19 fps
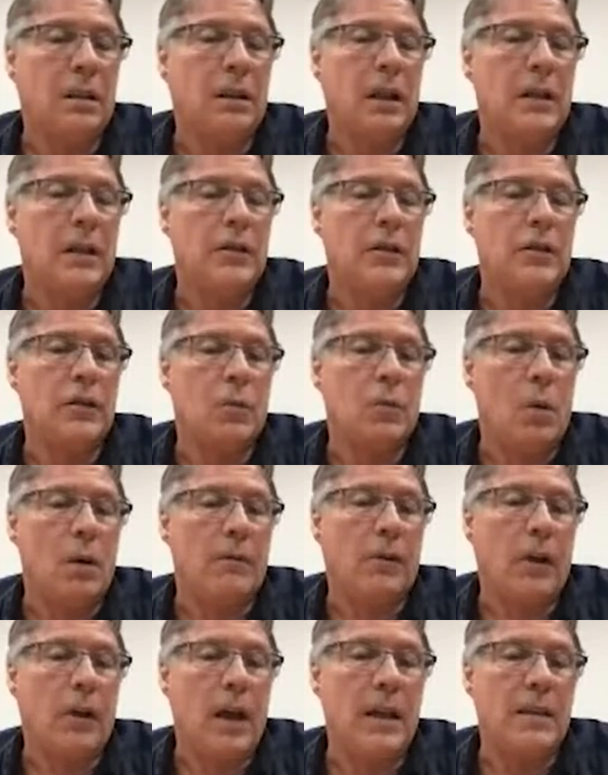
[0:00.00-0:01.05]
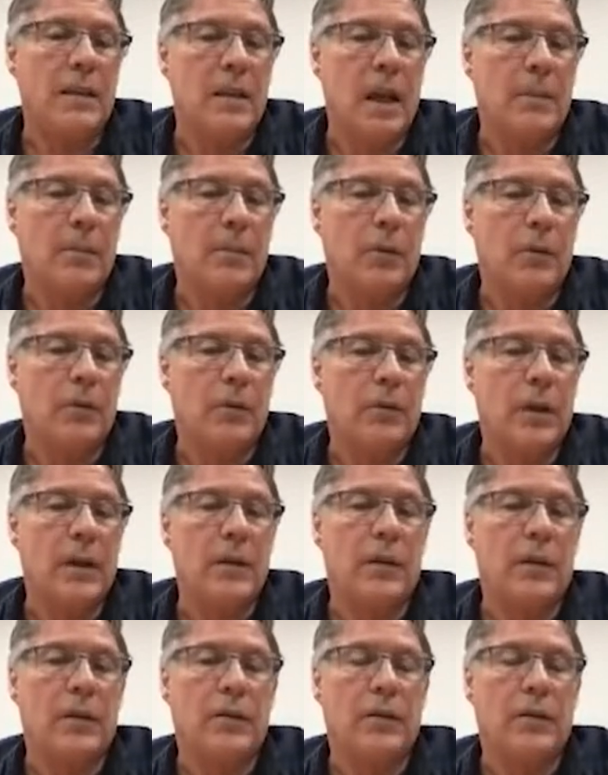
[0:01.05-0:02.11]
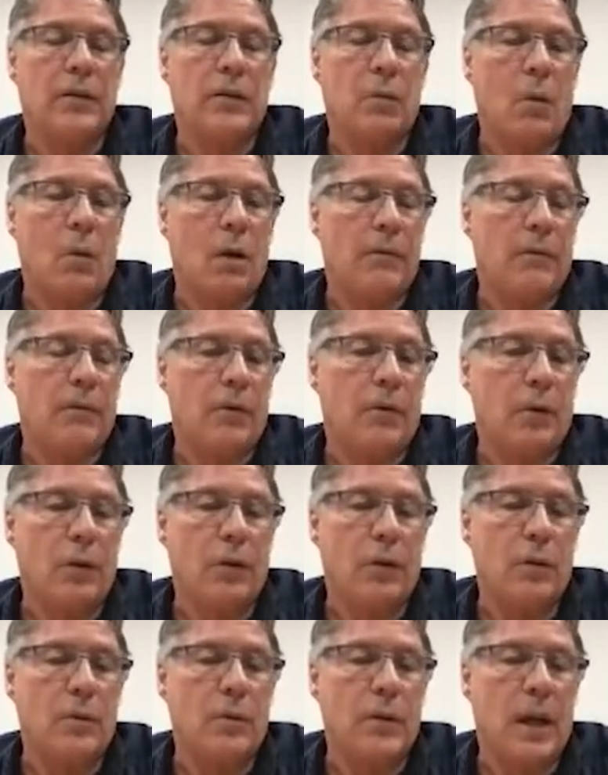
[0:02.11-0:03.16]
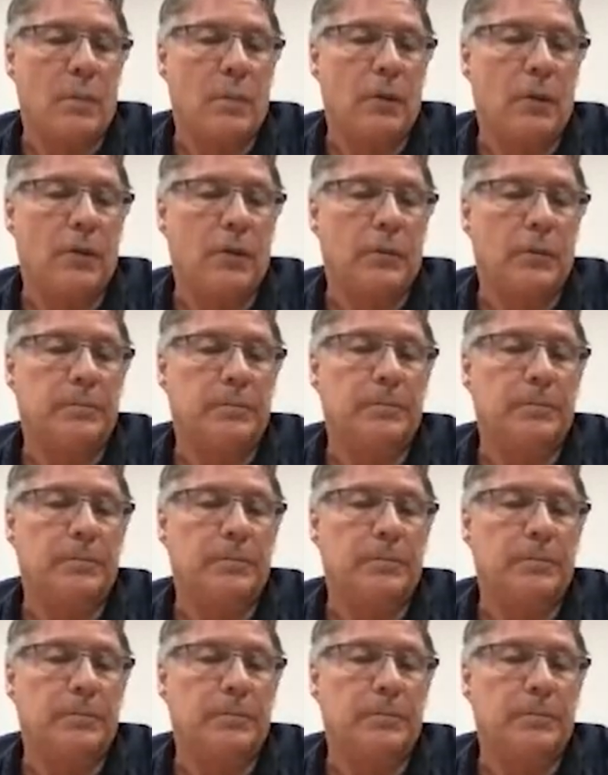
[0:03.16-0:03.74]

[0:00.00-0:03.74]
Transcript: and this is the one for 8 samples, and then this is the one for 32 samples.